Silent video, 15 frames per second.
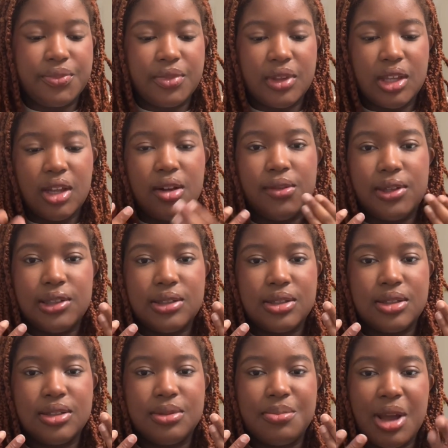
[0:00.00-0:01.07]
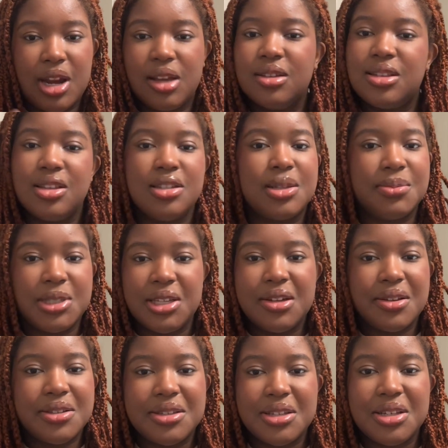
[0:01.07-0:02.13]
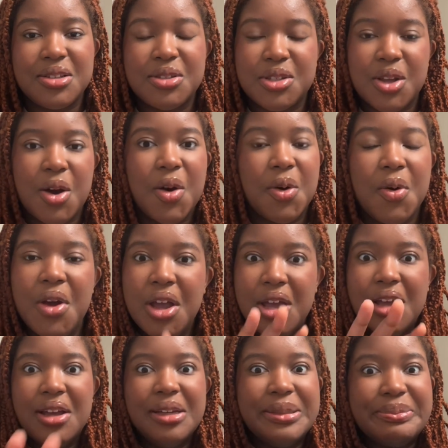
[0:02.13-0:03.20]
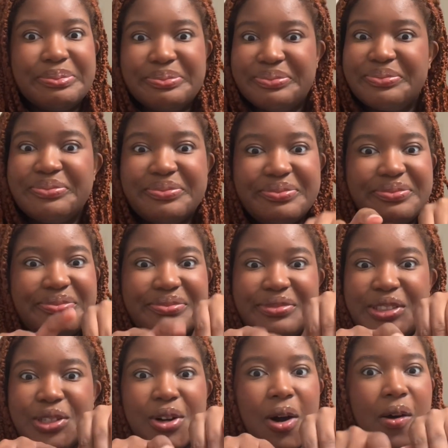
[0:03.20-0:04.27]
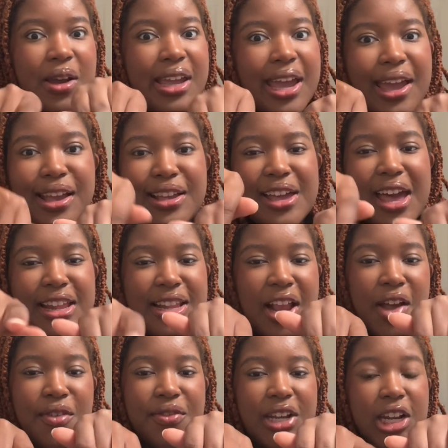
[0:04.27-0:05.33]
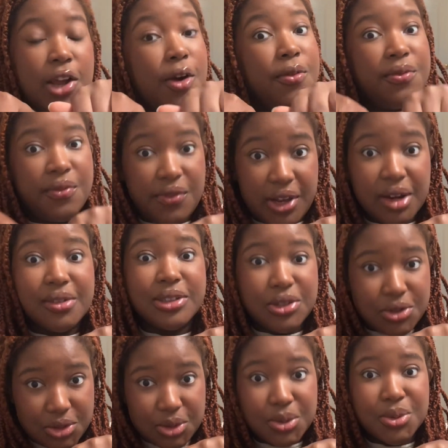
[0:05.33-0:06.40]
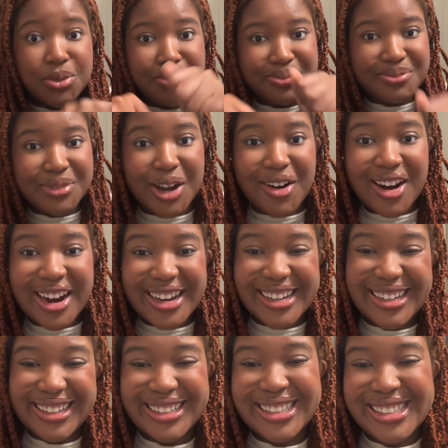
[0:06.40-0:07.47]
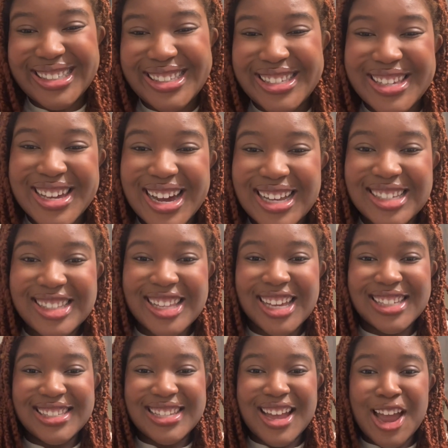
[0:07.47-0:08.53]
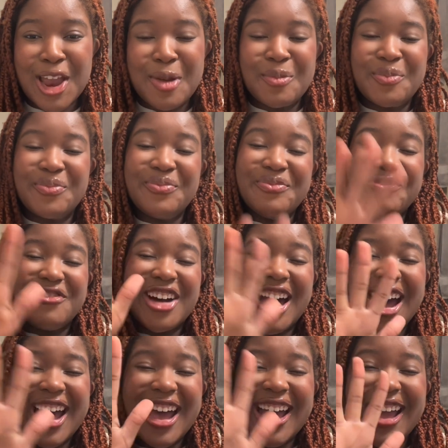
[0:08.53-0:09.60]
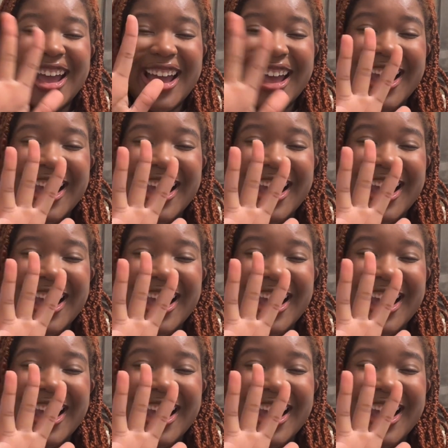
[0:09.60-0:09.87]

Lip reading: anyways, my nails need some TLC, so you gonna get a nail video very soon. All right, see you guys next time. Bye.